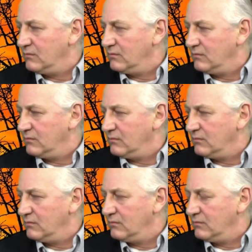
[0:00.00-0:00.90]

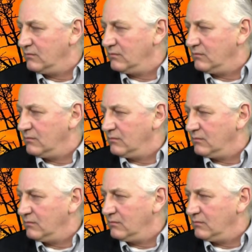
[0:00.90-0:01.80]

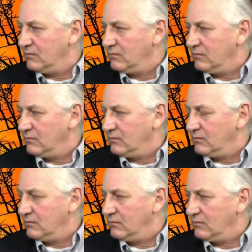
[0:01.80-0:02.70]

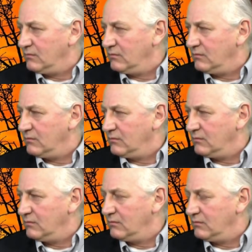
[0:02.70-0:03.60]

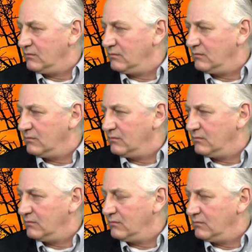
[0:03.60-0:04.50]

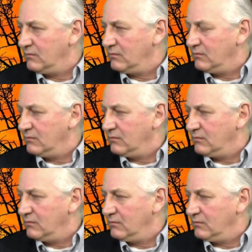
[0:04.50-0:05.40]

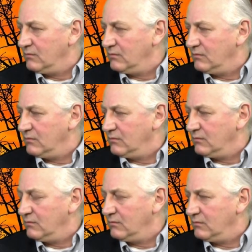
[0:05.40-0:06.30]

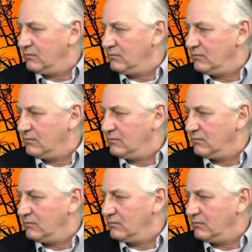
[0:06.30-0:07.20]
(silent)